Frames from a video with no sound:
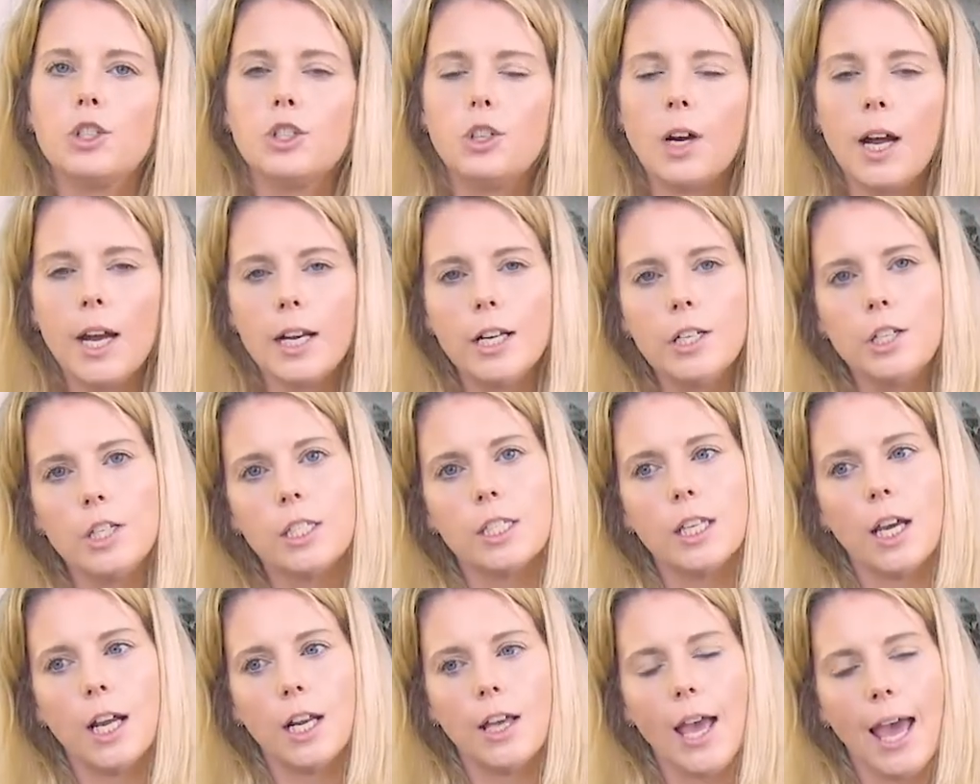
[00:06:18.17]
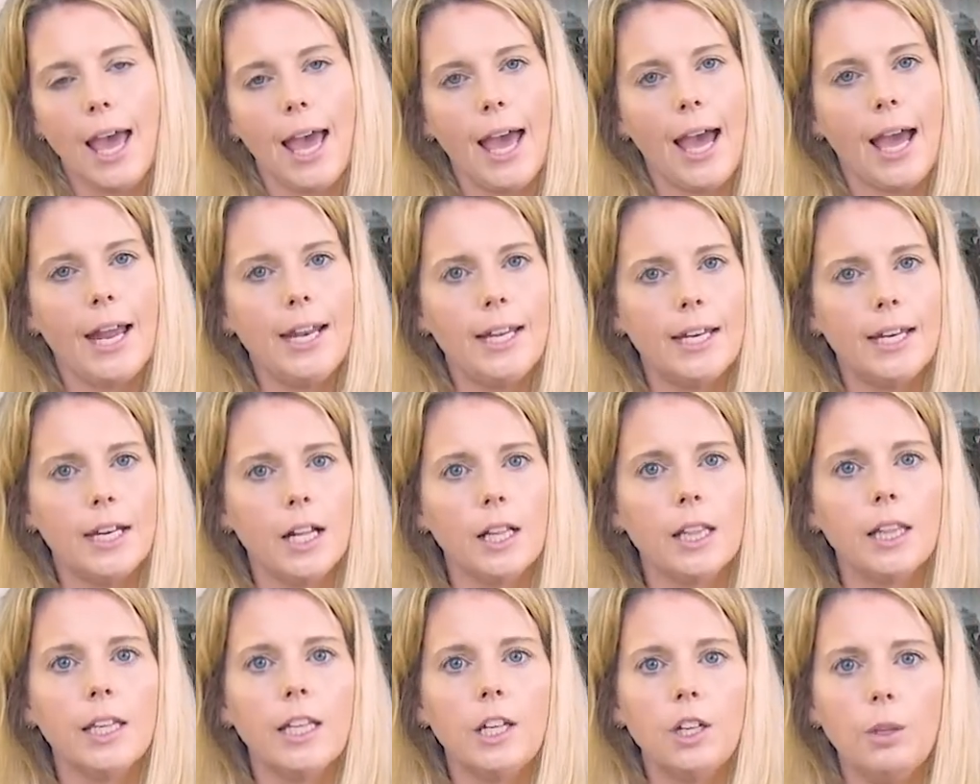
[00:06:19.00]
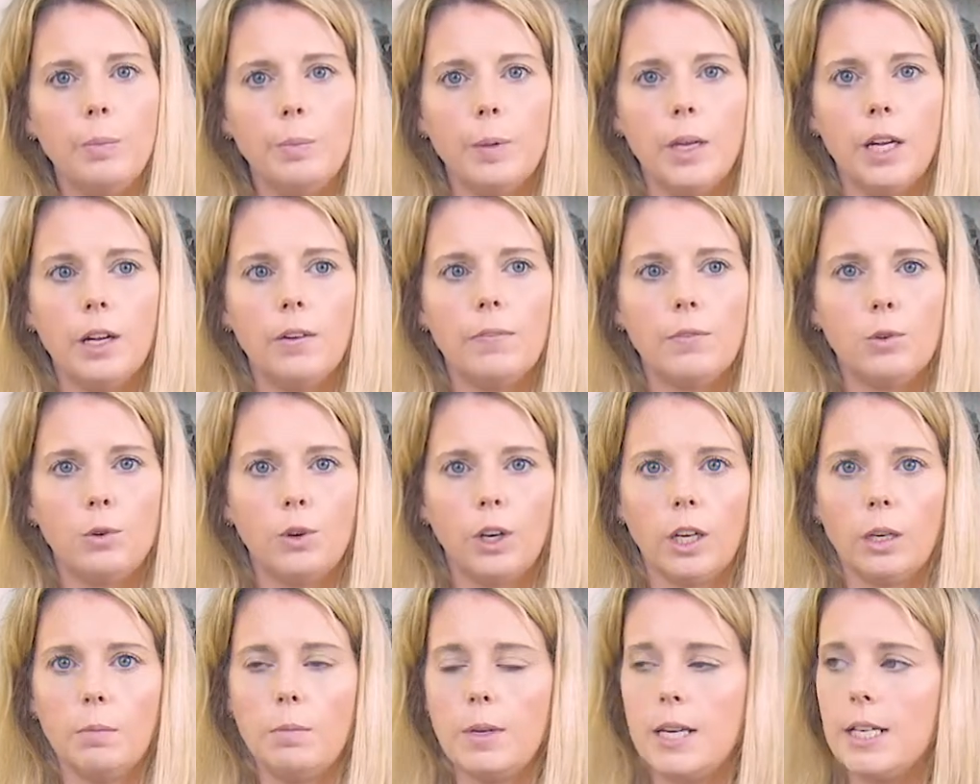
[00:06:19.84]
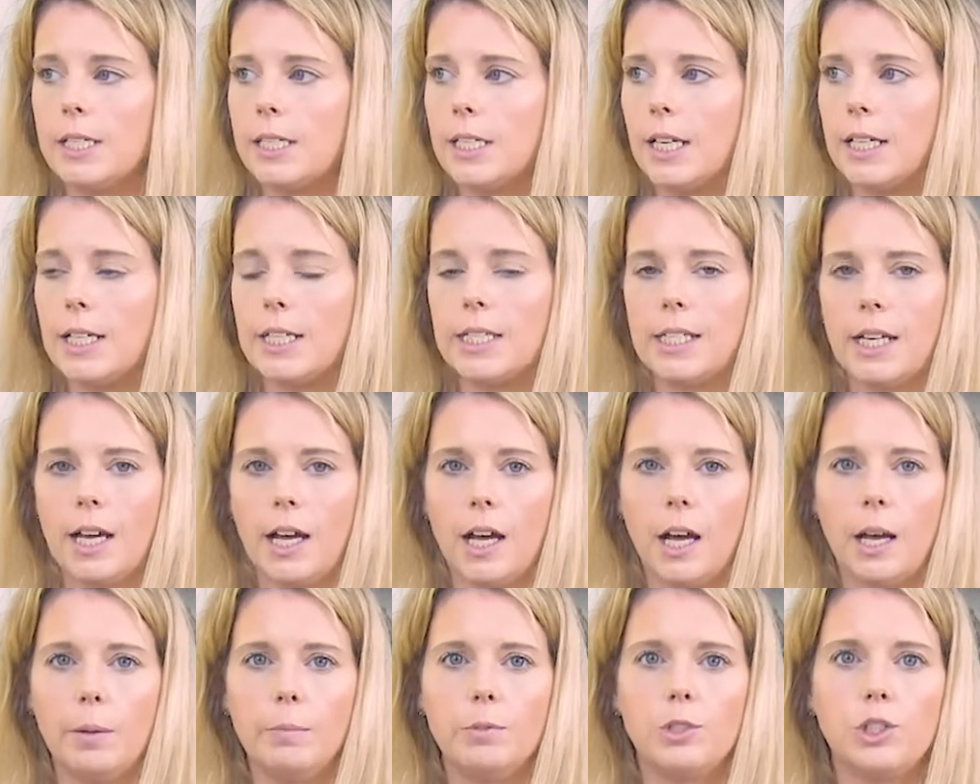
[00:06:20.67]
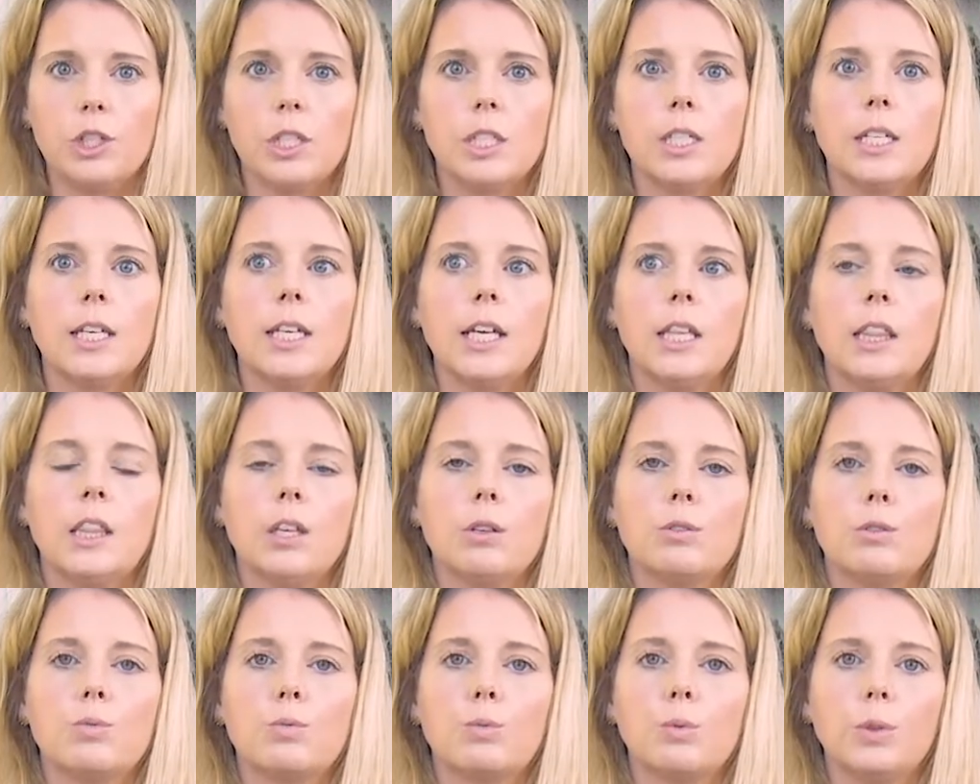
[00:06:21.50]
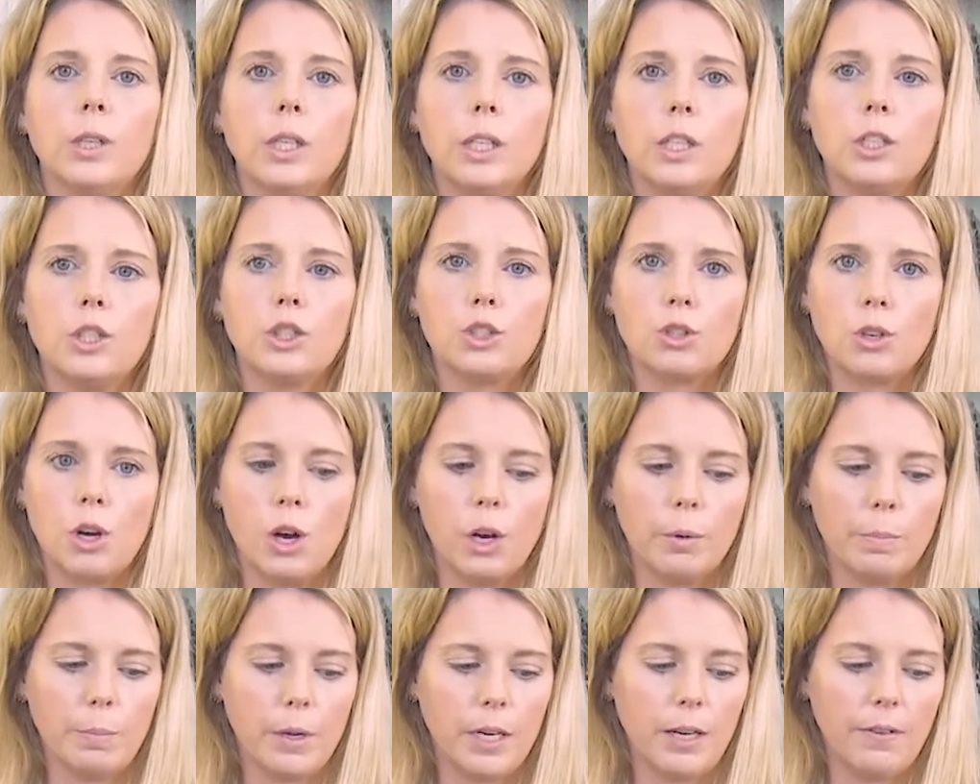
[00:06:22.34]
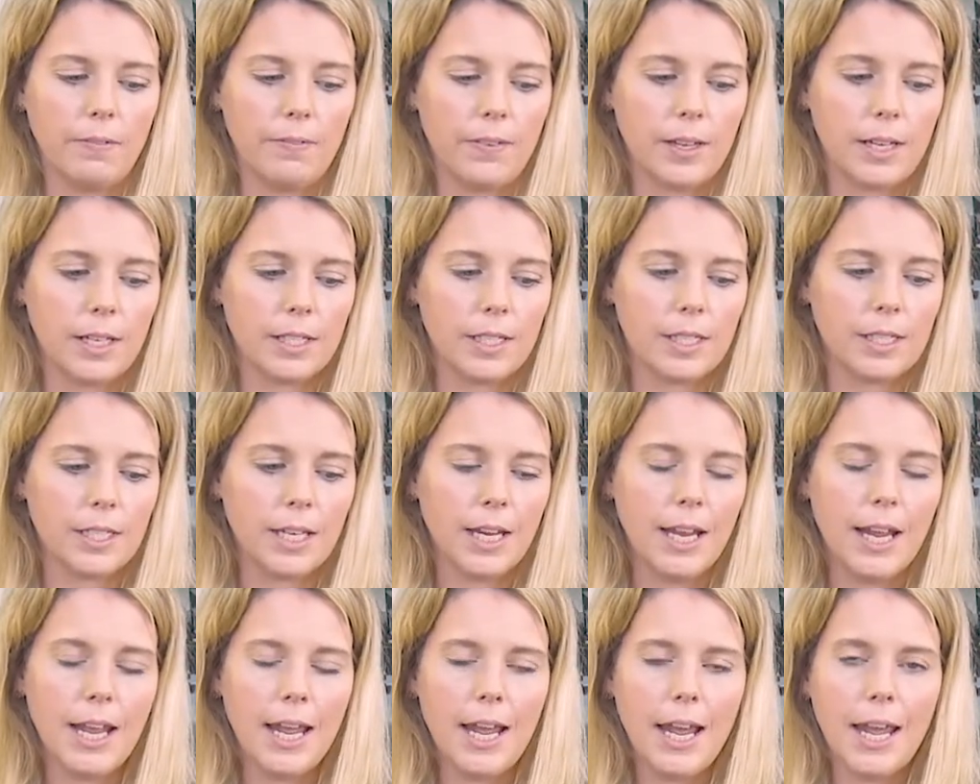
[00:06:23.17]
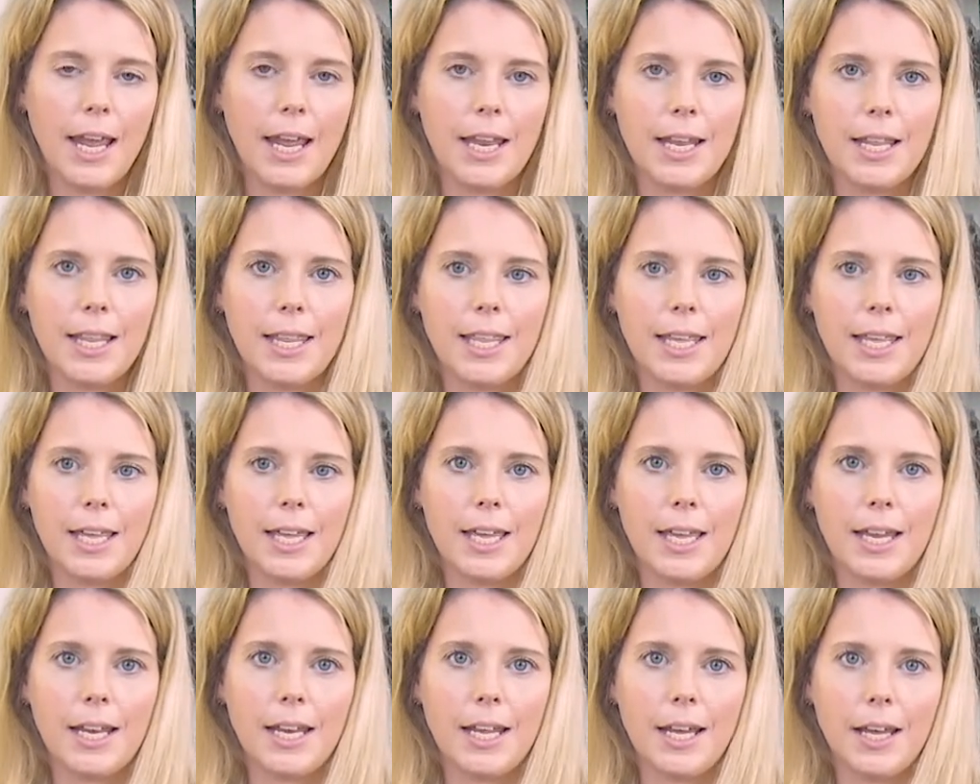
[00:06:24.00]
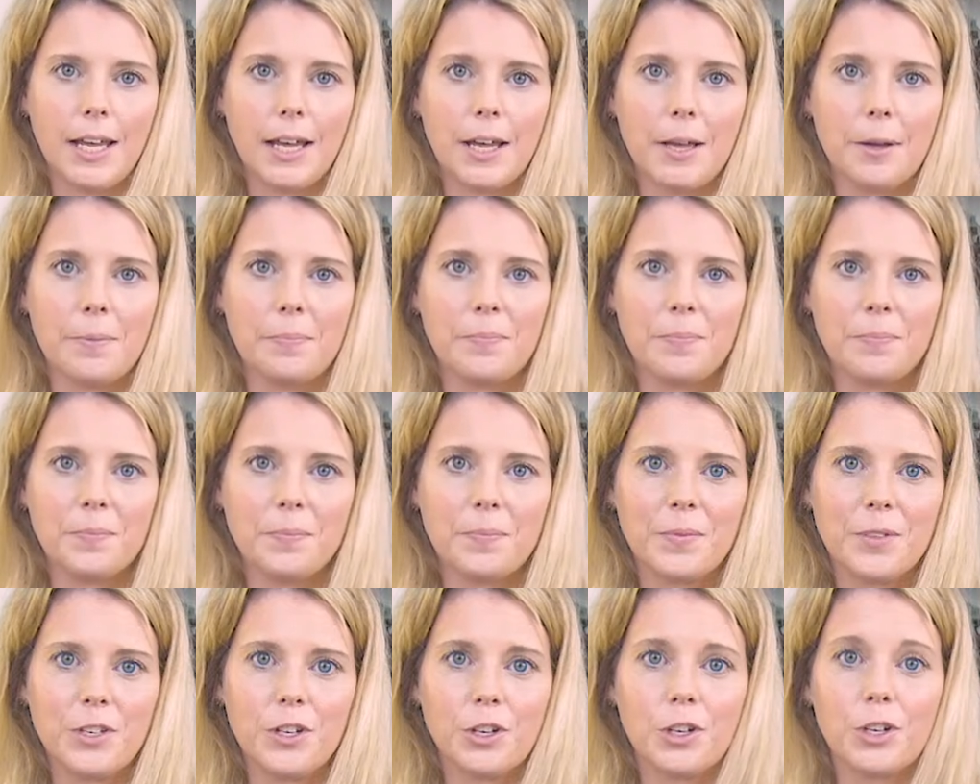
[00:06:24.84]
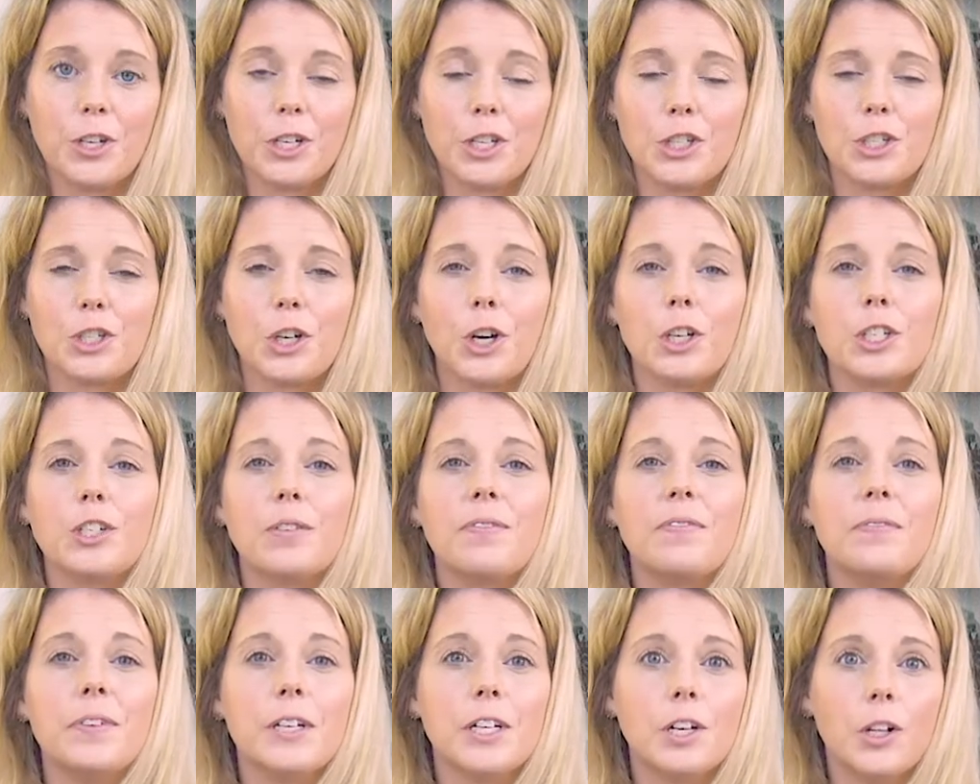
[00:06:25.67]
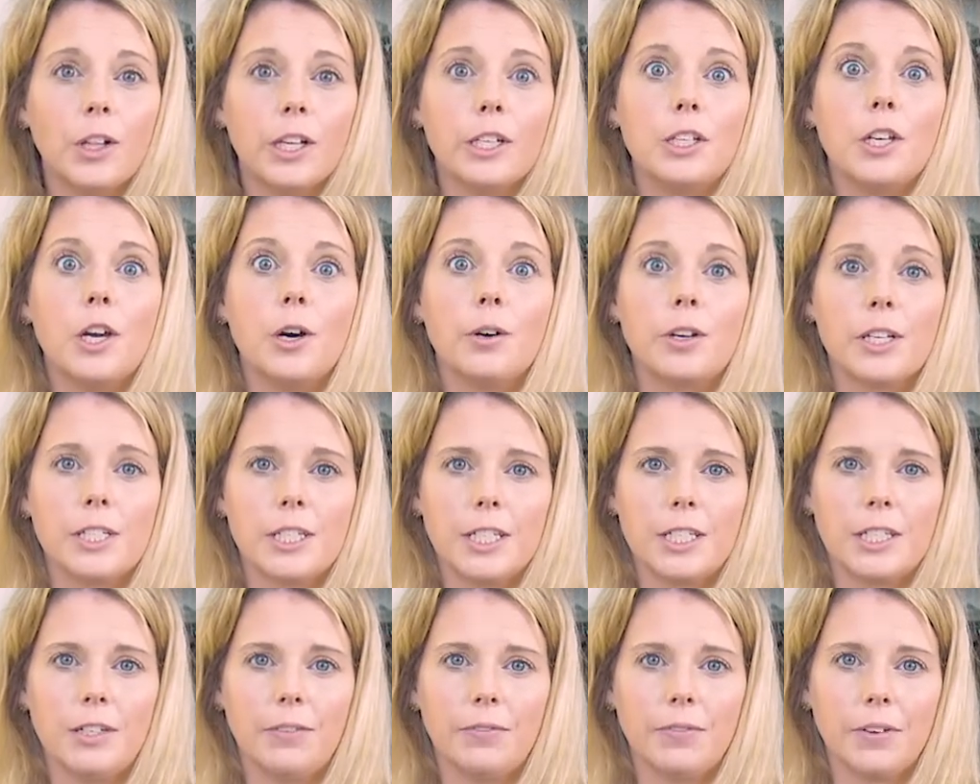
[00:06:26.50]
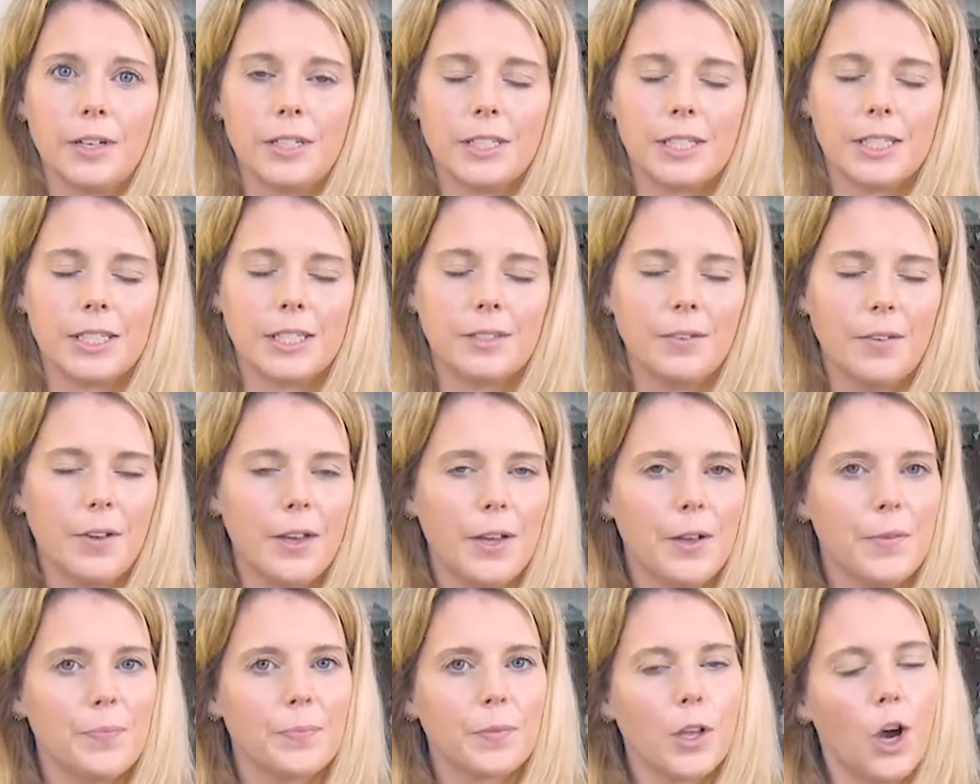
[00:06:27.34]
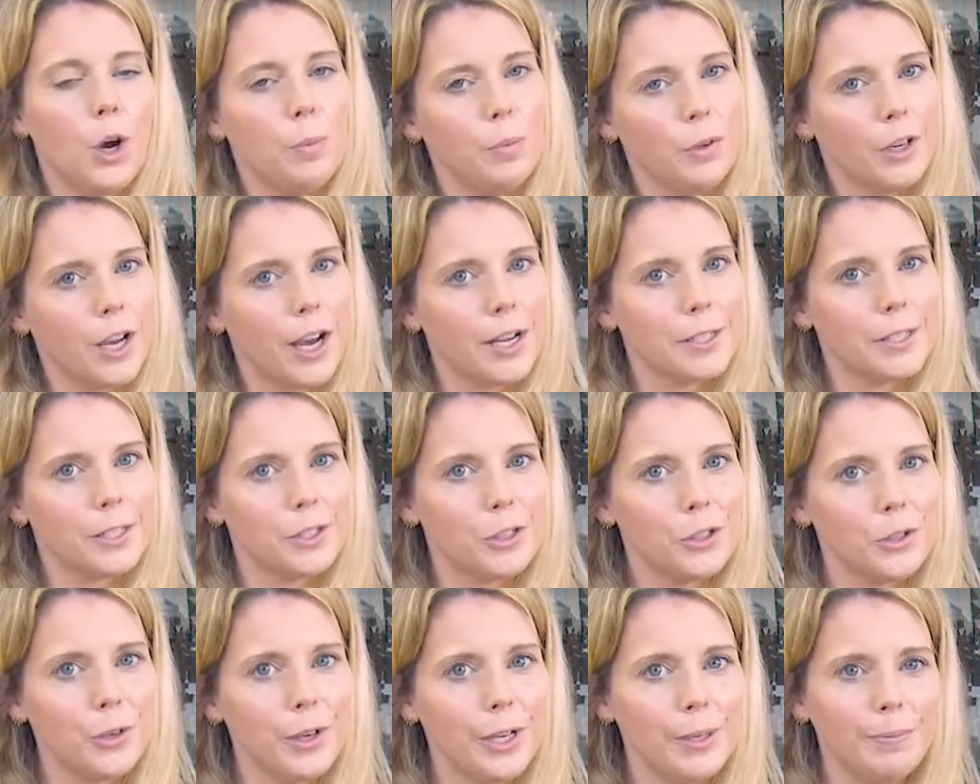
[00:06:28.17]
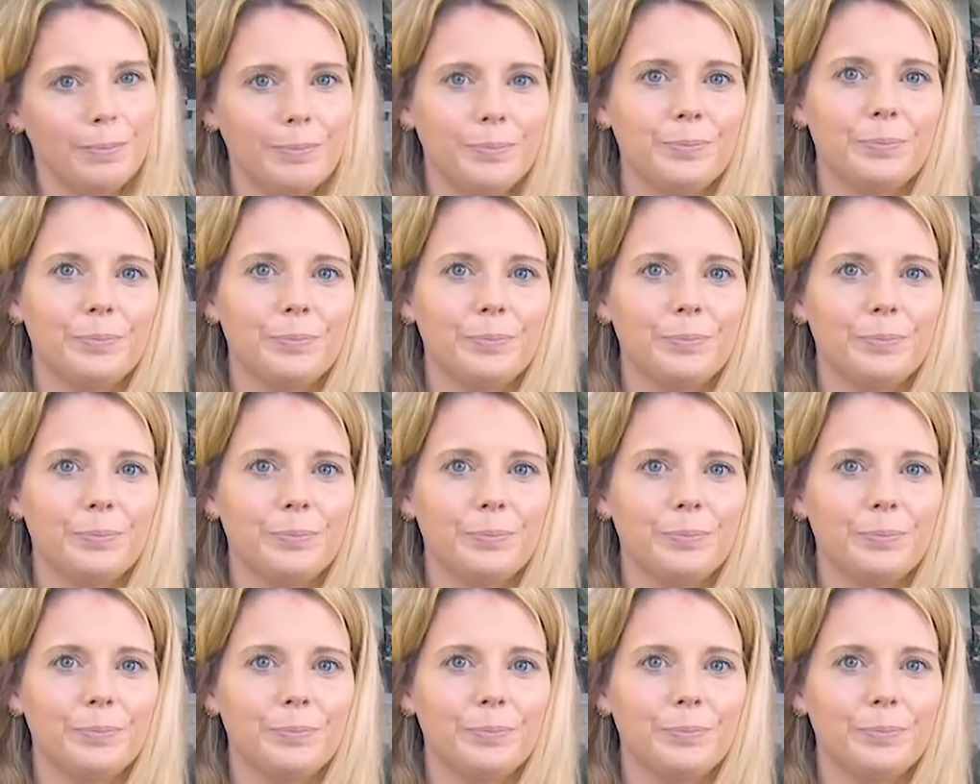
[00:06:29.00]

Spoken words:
Try to just kind of add in a little bit of organ meats at a time just to get those really strong benefits. And then you're going to start to feel and notice a difference. Hope you guys enjoy.